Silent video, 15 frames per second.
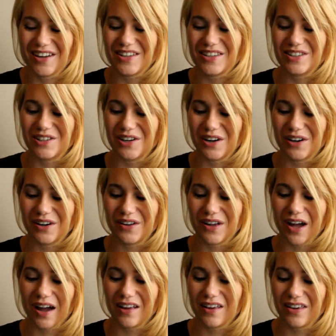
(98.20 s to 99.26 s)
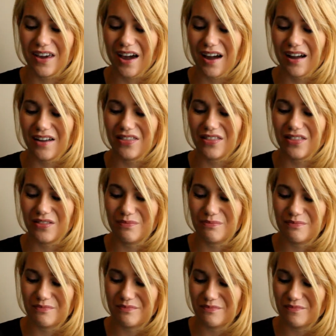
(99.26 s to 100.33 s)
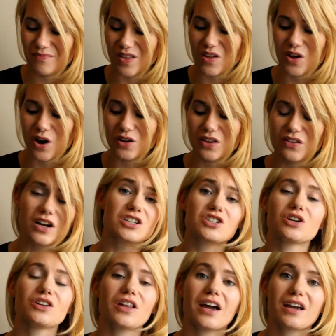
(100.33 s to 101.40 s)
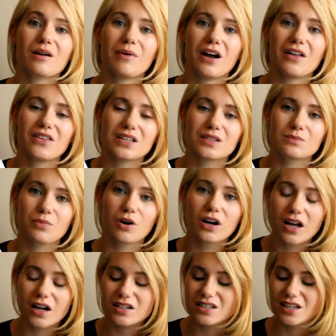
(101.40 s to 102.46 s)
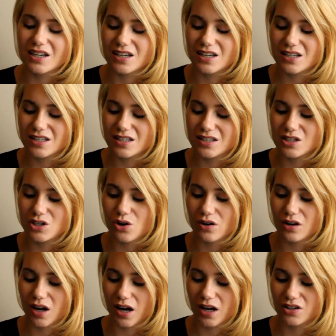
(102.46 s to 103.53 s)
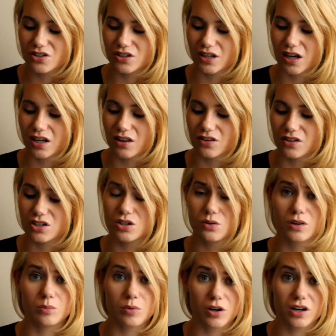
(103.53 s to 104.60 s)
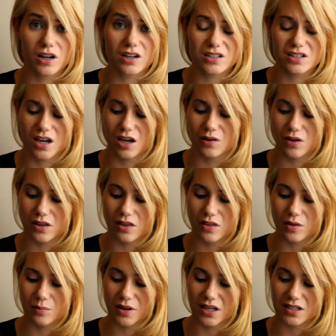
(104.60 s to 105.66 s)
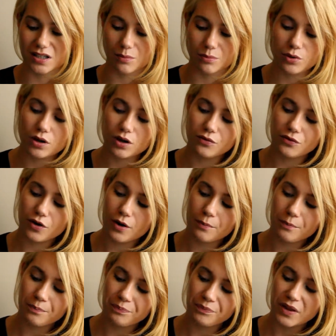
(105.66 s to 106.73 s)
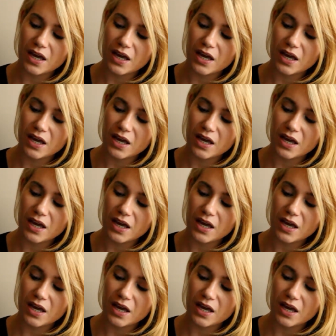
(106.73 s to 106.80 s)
So yeah, the only thing I don't like about this product is not actually anything to do with the product and rather the place I bought it from.